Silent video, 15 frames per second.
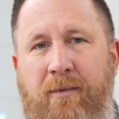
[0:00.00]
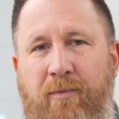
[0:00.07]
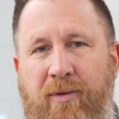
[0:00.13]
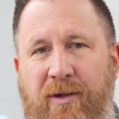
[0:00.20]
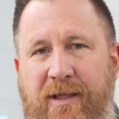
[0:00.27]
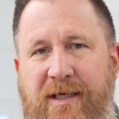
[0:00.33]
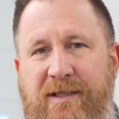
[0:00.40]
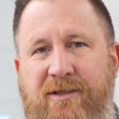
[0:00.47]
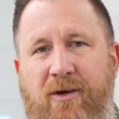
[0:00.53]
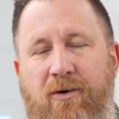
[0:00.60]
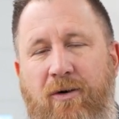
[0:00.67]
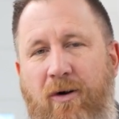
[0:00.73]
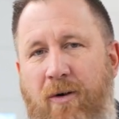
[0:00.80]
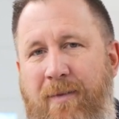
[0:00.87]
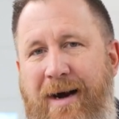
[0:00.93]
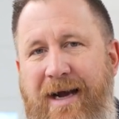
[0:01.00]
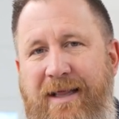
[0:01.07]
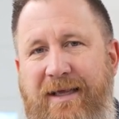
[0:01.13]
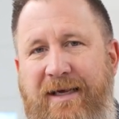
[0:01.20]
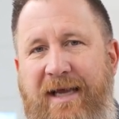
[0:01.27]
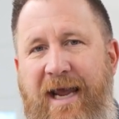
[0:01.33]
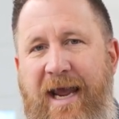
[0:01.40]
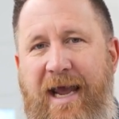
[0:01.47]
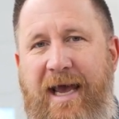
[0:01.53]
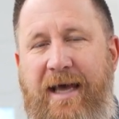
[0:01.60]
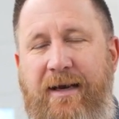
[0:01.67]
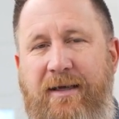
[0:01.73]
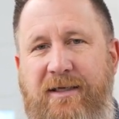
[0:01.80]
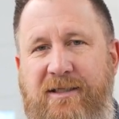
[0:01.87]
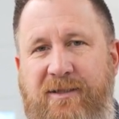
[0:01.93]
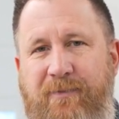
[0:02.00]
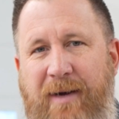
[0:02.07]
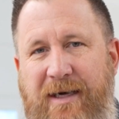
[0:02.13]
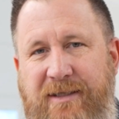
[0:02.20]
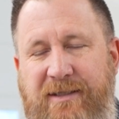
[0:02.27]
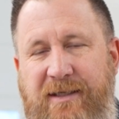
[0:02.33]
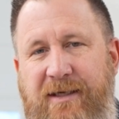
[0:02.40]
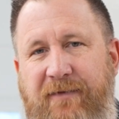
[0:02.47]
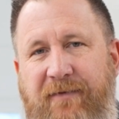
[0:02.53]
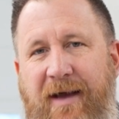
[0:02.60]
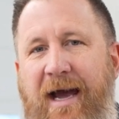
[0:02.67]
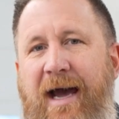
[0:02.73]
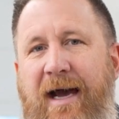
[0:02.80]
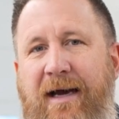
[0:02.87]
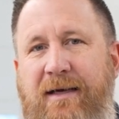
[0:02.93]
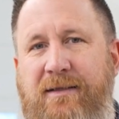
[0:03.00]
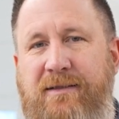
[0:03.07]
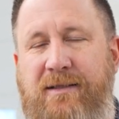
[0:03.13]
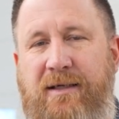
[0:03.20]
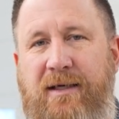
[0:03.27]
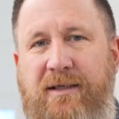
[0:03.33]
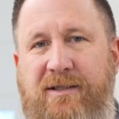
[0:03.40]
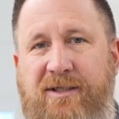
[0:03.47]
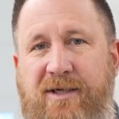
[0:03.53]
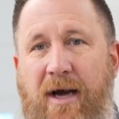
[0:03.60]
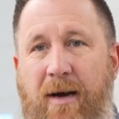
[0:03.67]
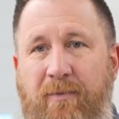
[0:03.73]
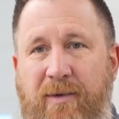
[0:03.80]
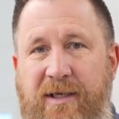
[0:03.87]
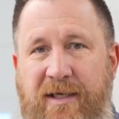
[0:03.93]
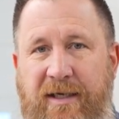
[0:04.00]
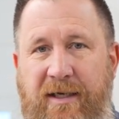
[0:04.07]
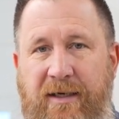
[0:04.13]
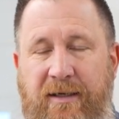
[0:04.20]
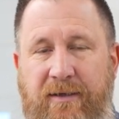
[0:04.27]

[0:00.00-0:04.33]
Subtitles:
Please don't go buy the can, especially if it has a stop leak in